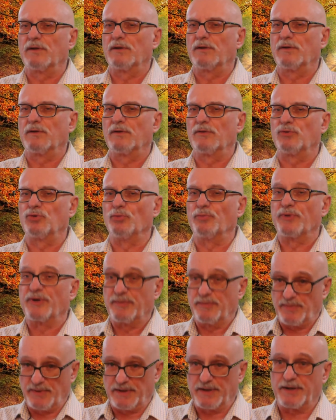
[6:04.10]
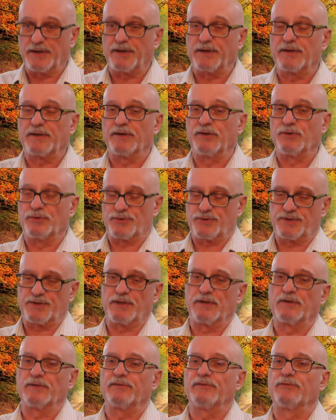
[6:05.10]
to prepare
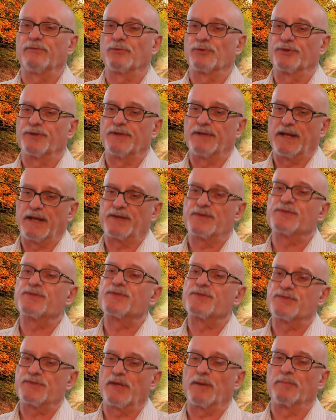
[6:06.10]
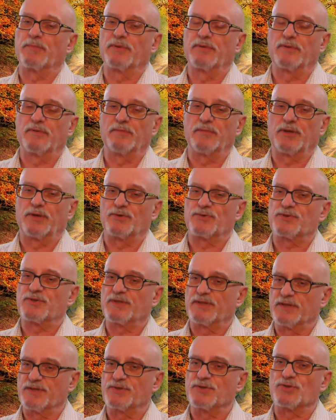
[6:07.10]
yourself for the next step, because
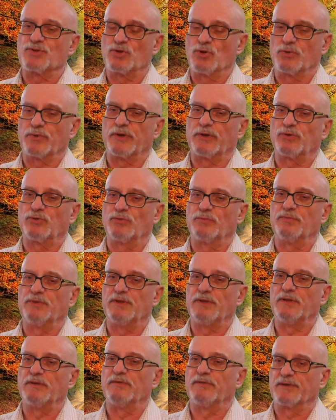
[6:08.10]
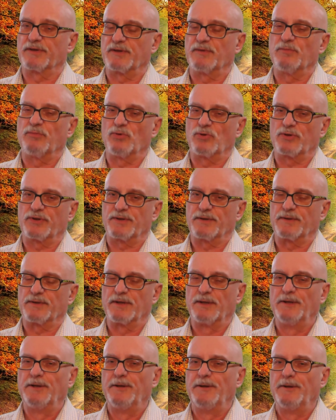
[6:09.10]
this is going to be very important.
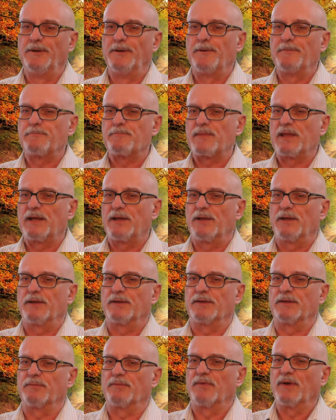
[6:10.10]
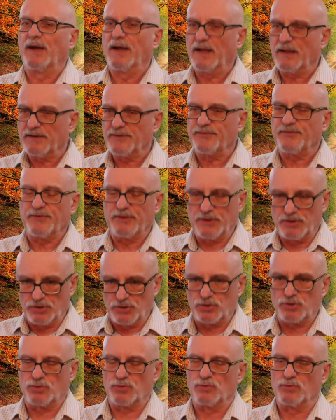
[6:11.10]
The health
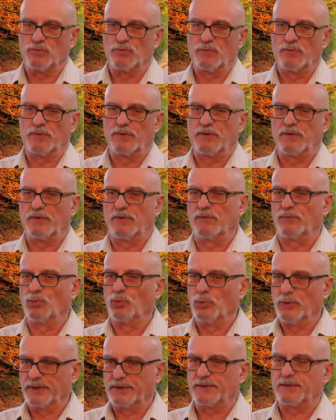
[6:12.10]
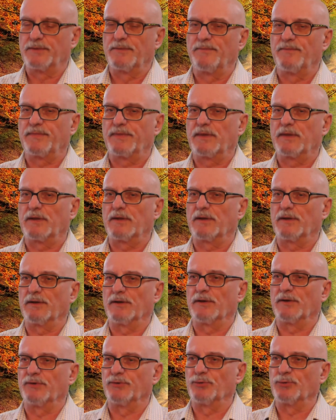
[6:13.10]
issue
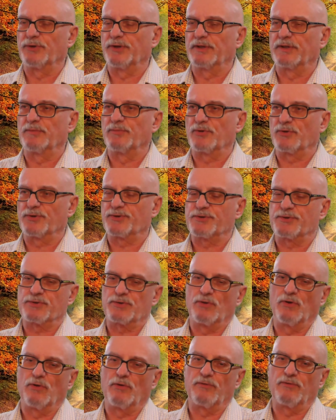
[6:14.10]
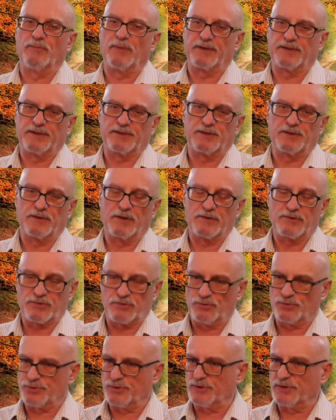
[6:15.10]
during the process of magnetic
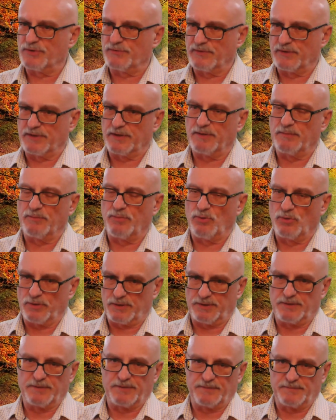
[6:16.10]
excursion is very important,